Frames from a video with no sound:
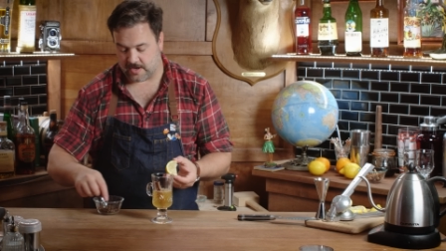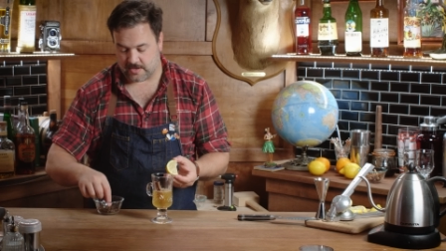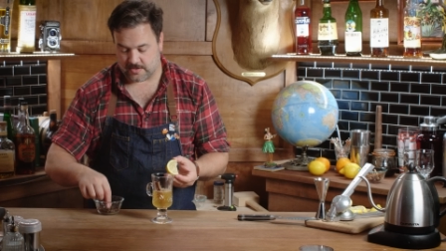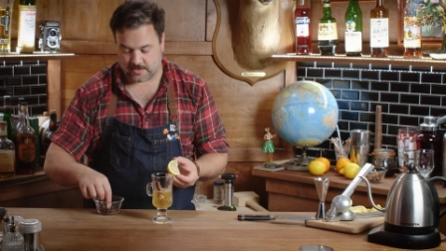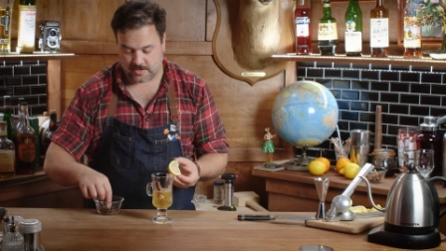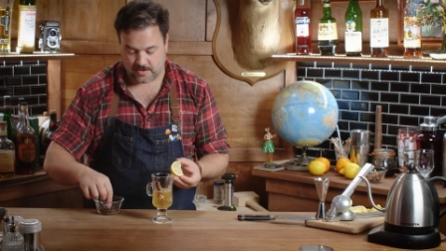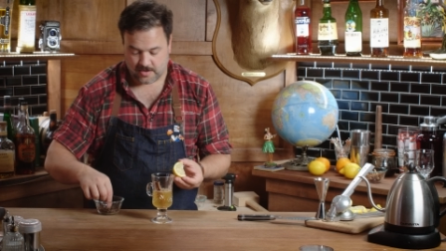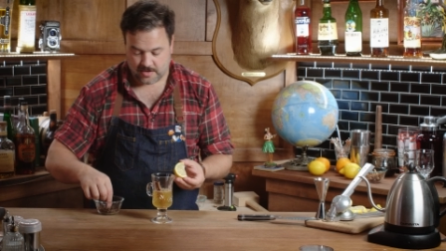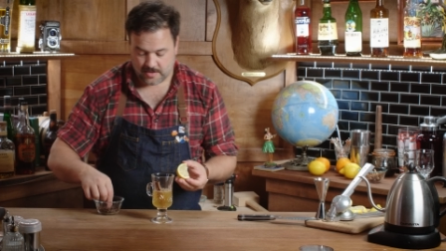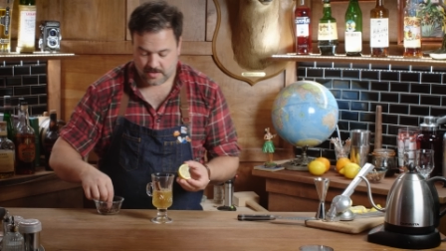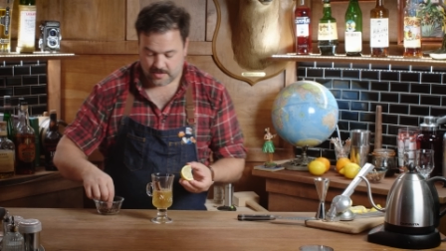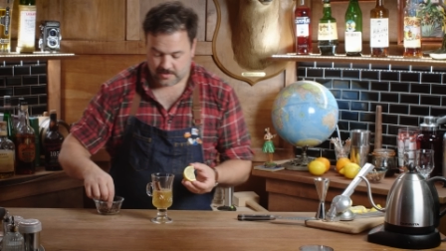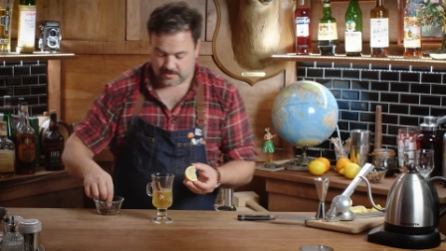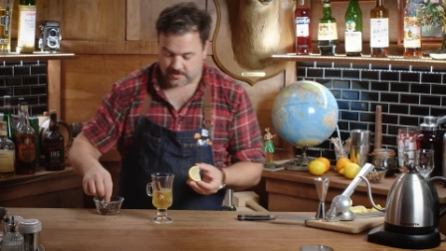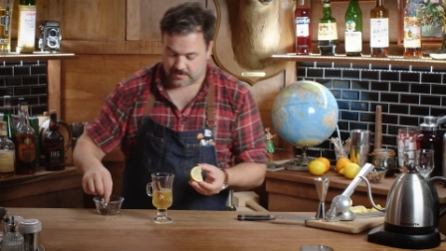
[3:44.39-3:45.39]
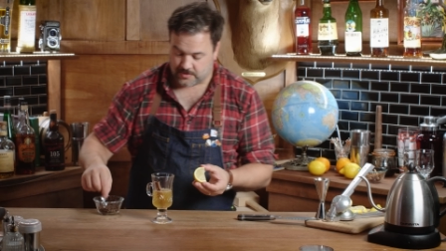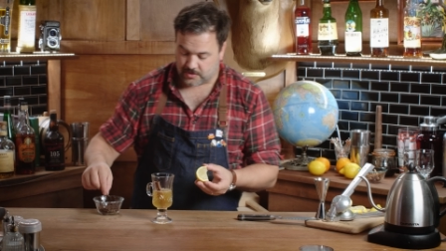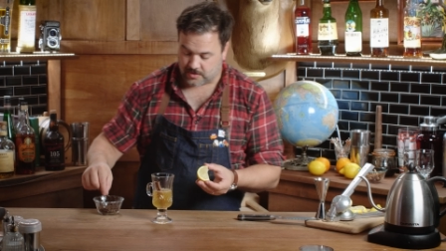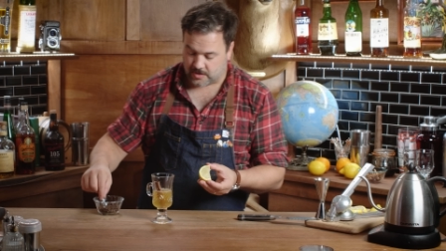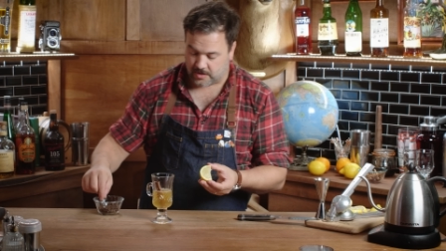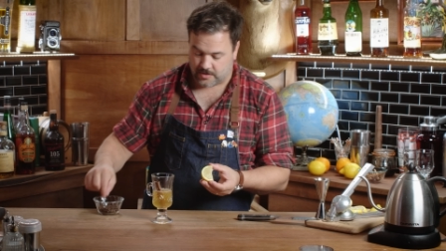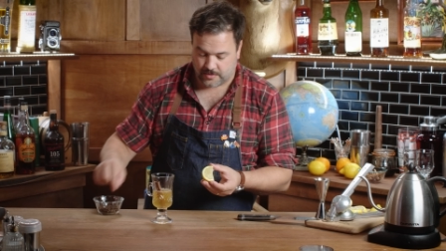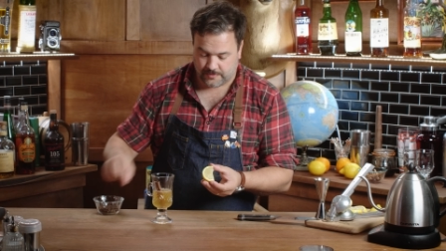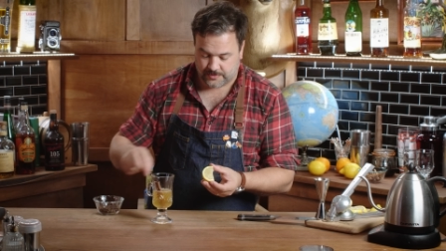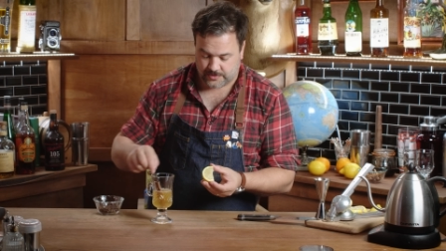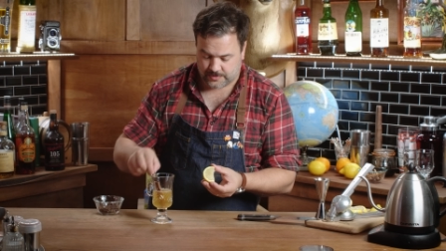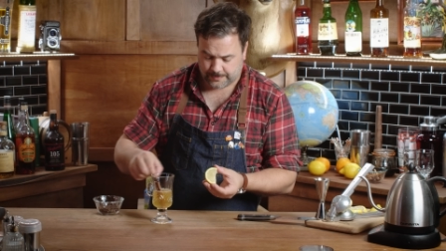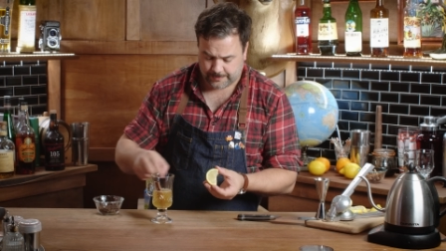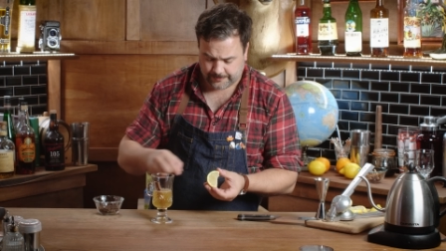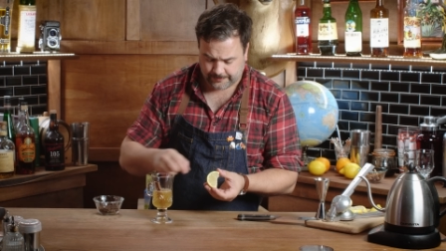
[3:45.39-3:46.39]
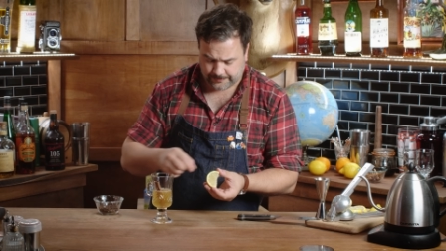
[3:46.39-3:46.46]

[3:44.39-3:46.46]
a lot easier. So these are cloves,